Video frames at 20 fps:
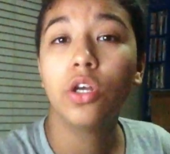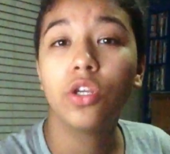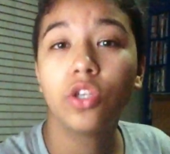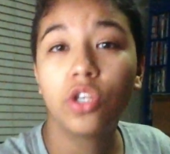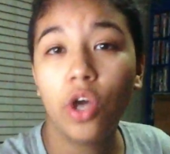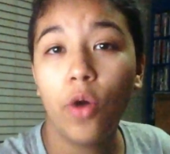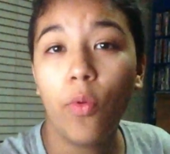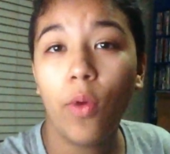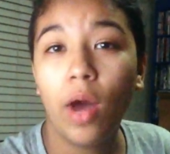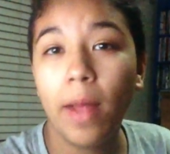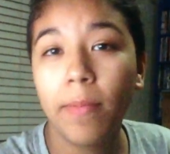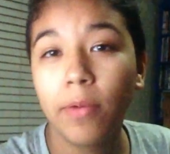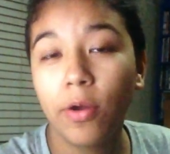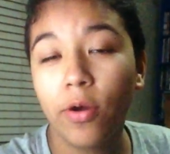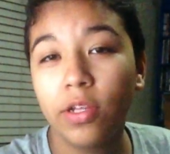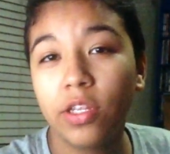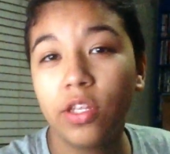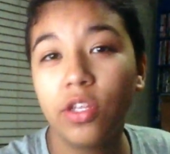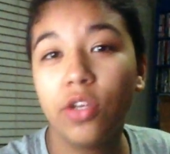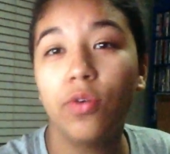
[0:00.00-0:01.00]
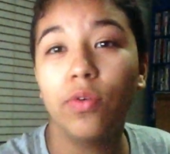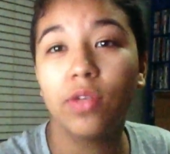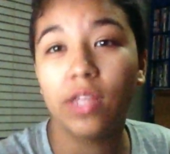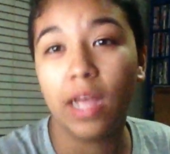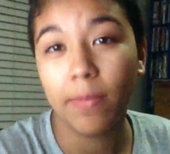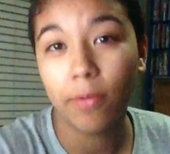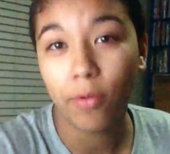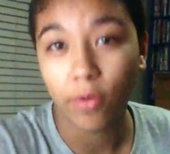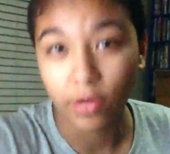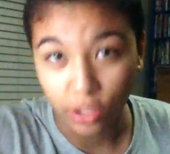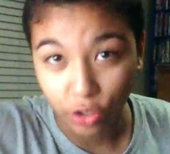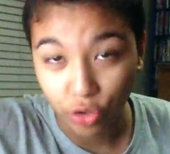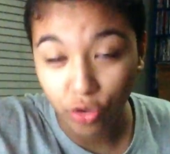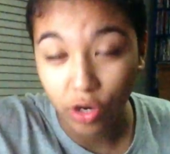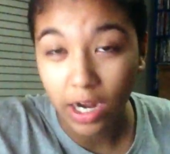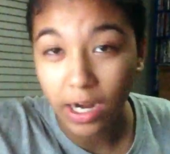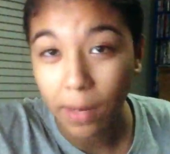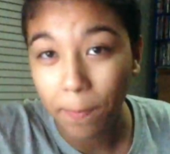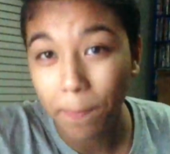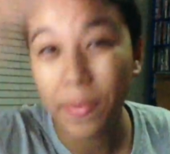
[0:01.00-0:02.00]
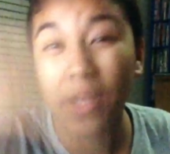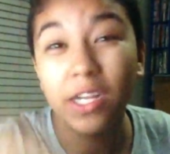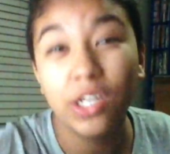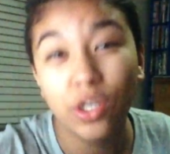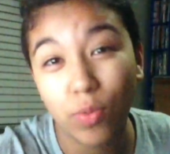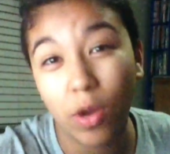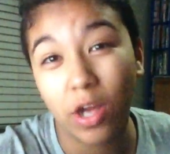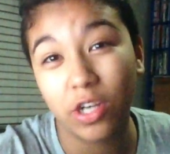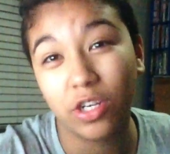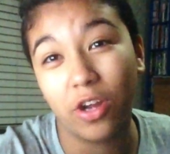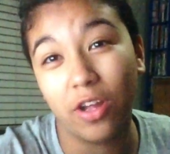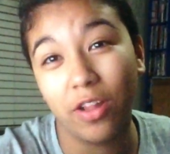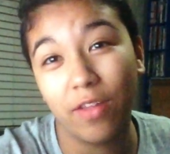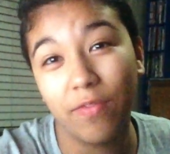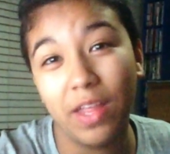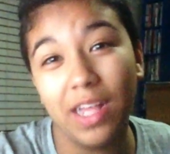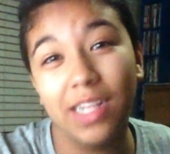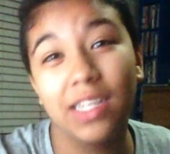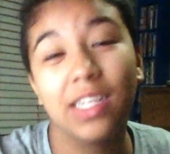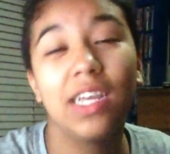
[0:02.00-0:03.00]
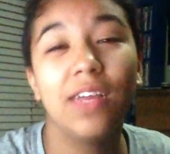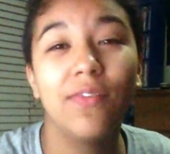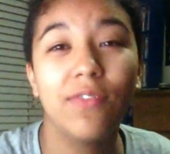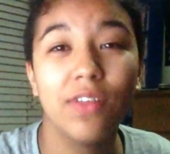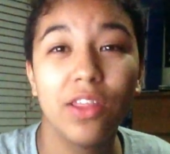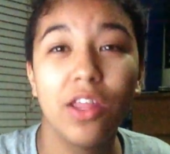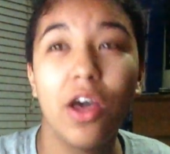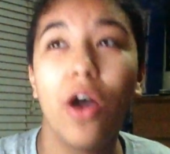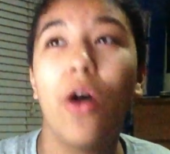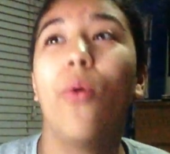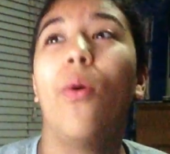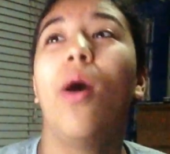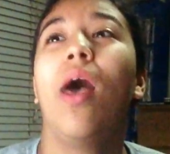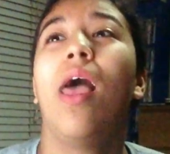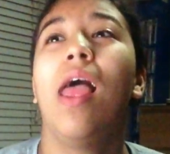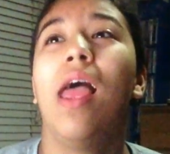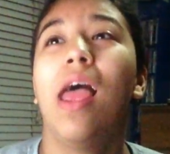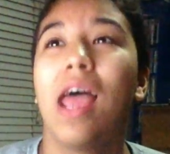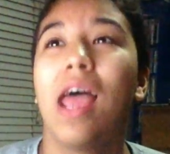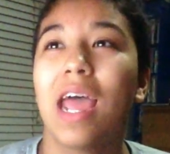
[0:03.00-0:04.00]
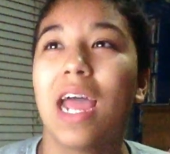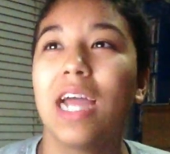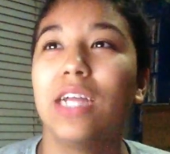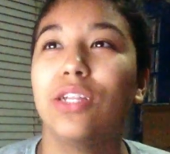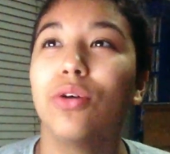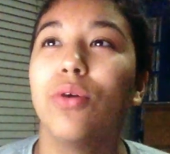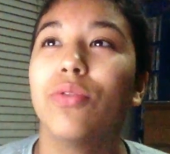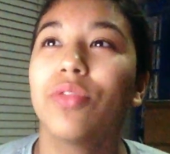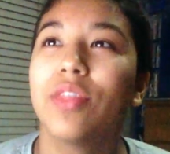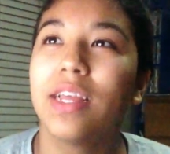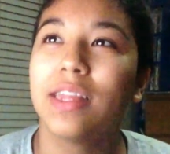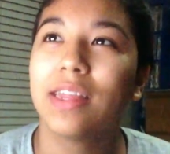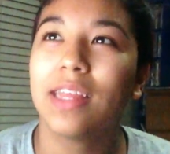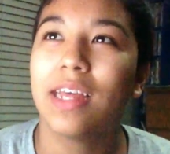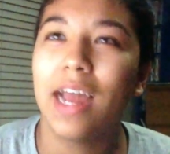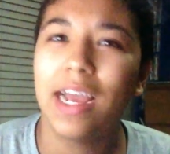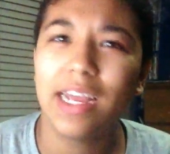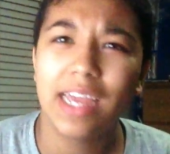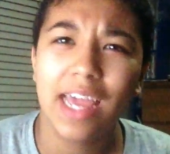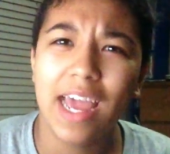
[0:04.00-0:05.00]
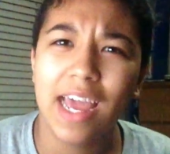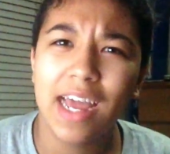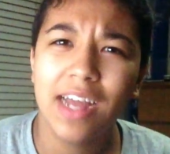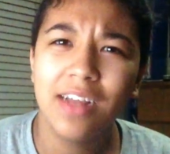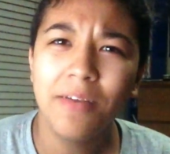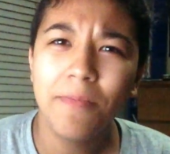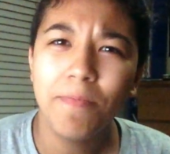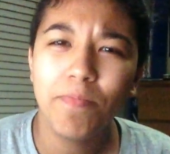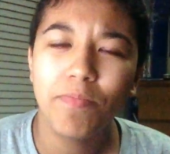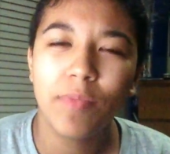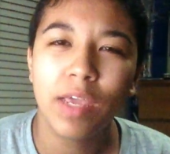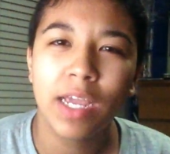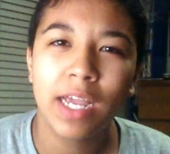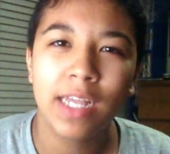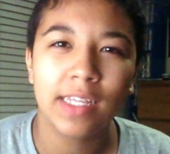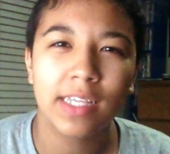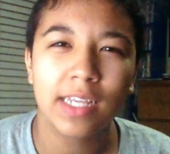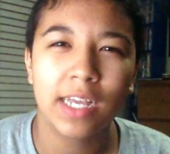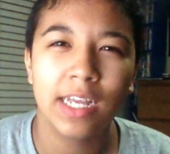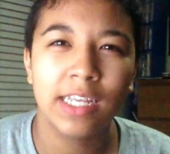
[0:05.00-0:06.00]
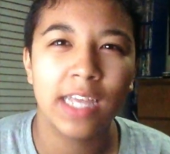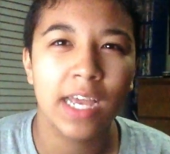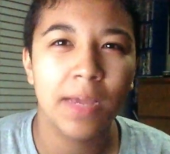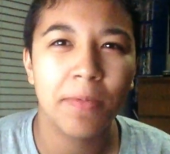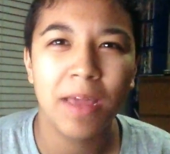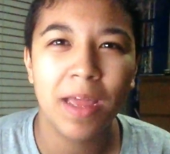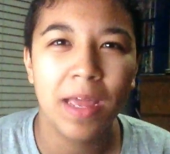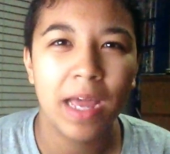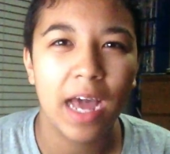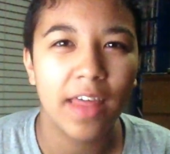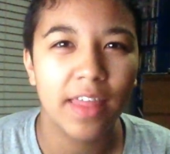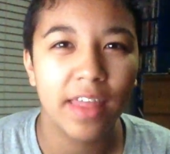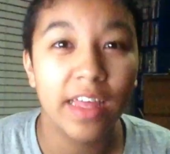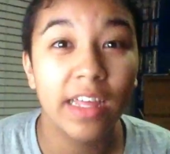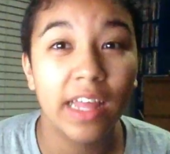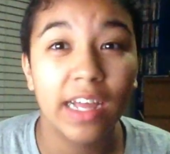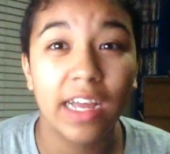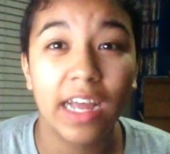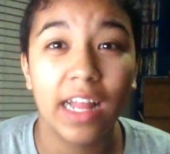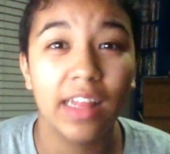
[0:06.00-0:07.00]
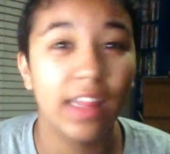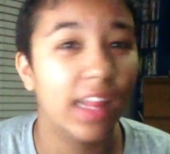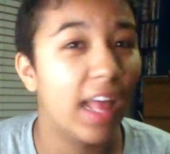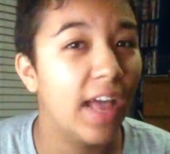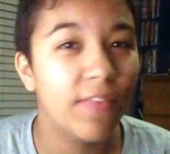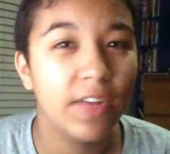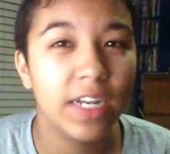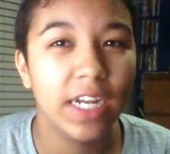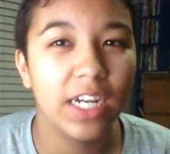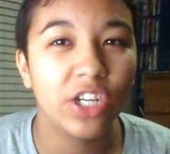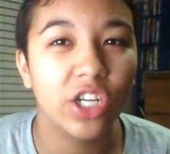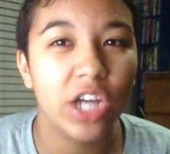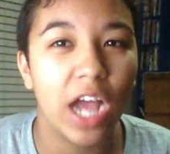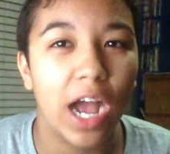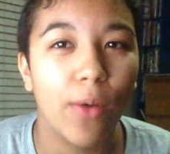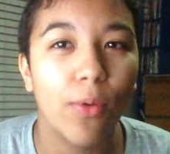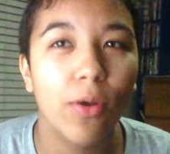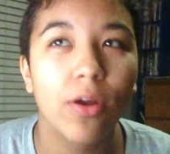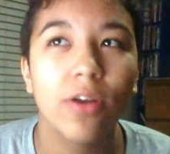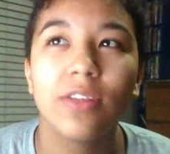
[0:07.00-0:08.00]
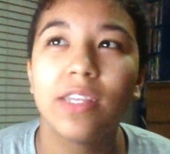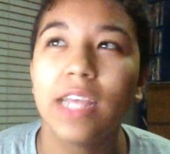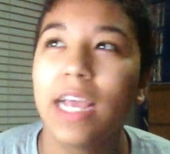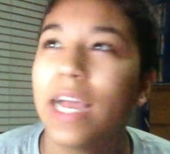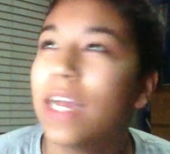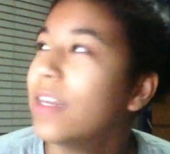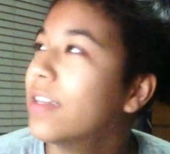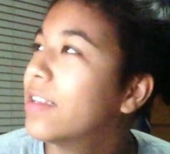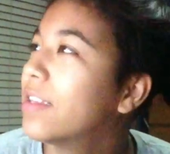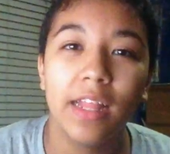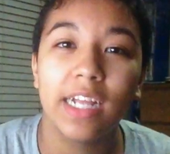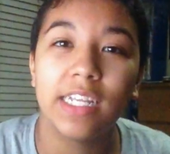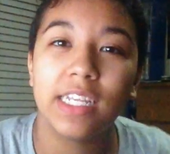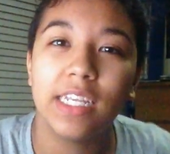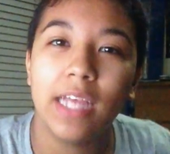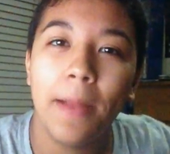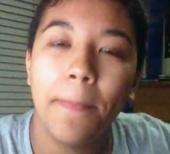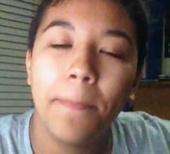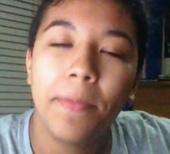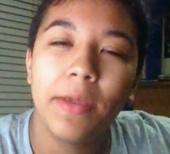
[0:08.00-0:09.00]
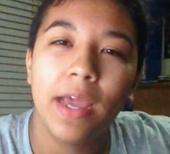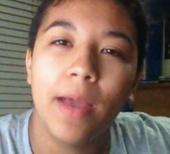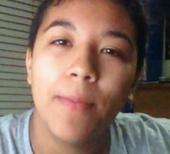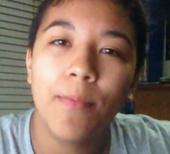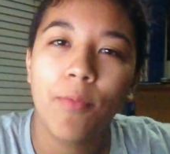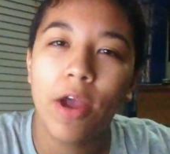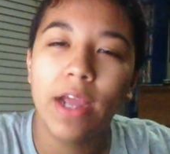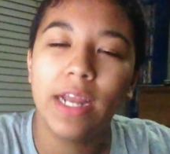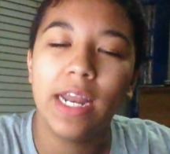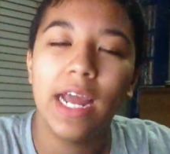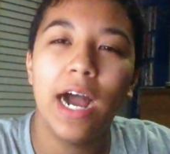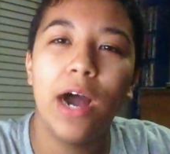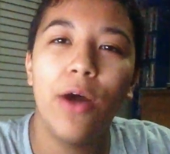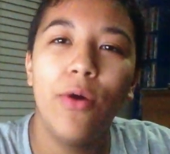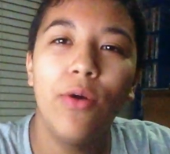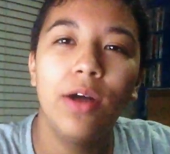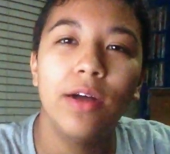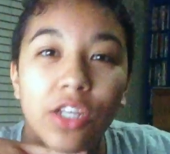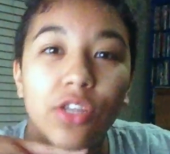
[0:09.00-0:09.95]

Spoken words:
So what I'm going to do is I'm going to try to binge watch all of this, even though I don't think that I can, because it's gonna take me, I think, like 11-ish hours, and it's like 10 p.m. right now.